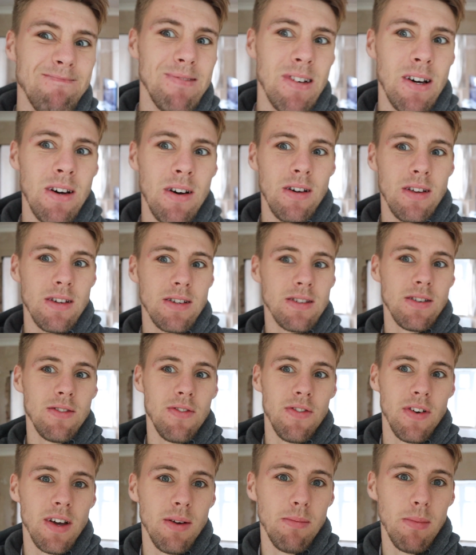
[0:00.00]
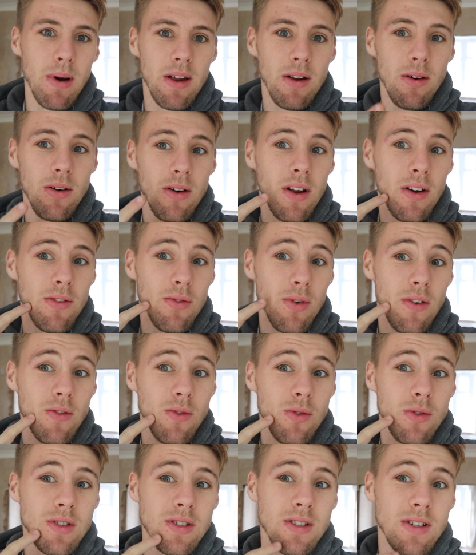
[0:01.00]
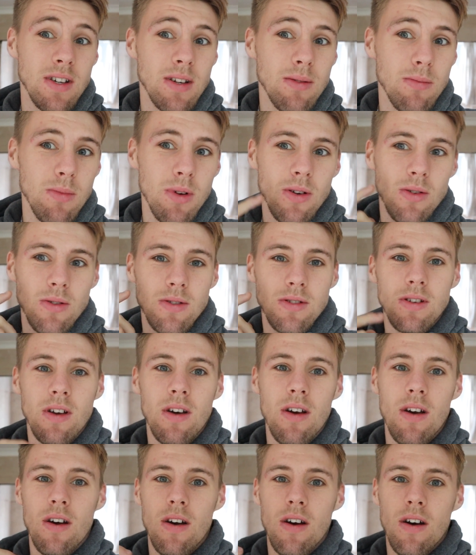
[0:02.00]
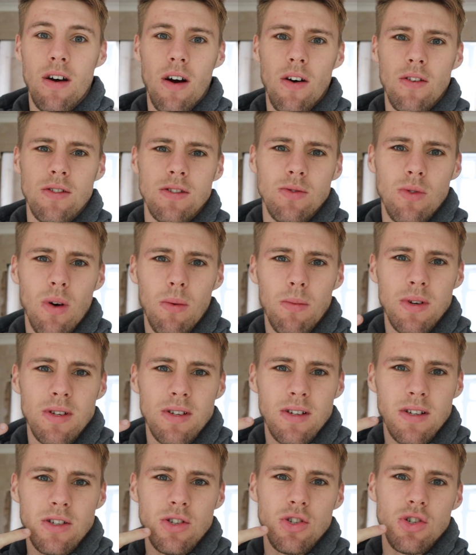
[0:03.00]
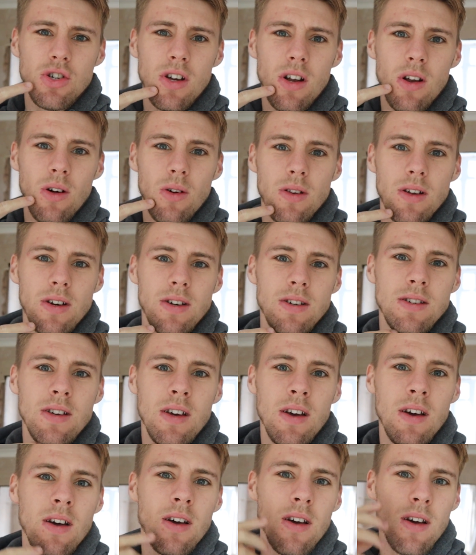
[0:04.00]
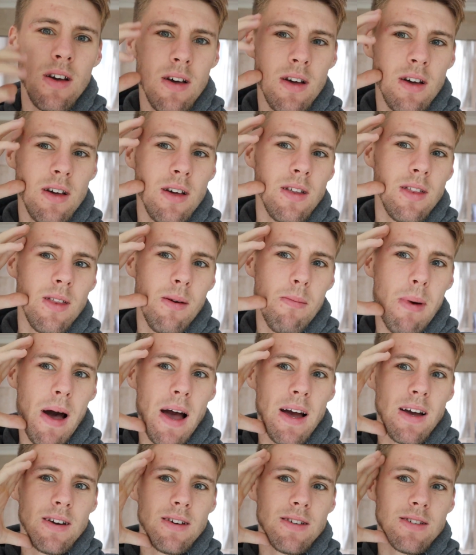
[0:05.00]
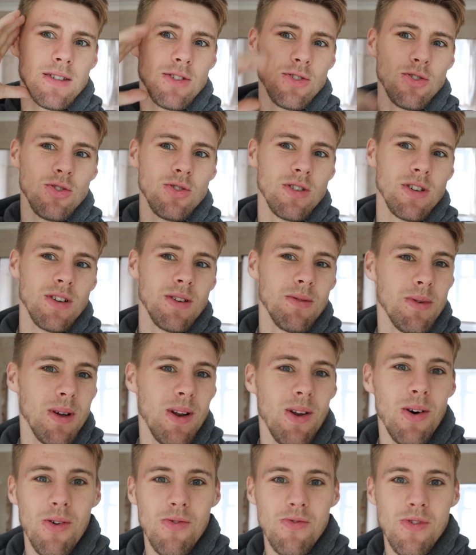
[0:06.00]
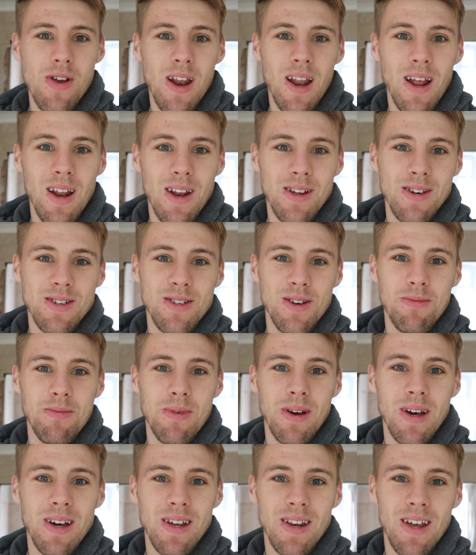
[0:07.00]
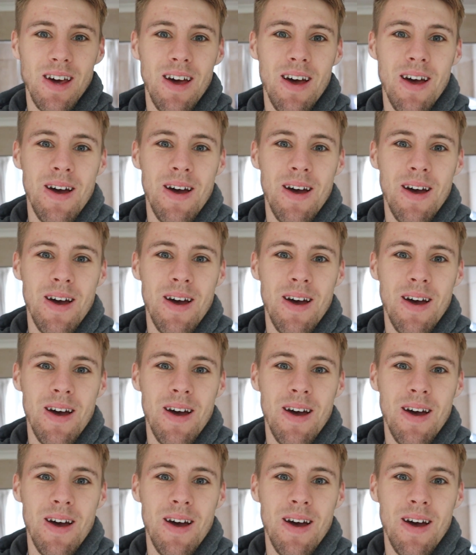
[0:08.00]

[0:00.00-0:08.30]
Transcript: This is the thing, man, I'm gonna have to have good skin, because obviously when my skin's shit like this, the bangers are just gonna be like relentless on my head.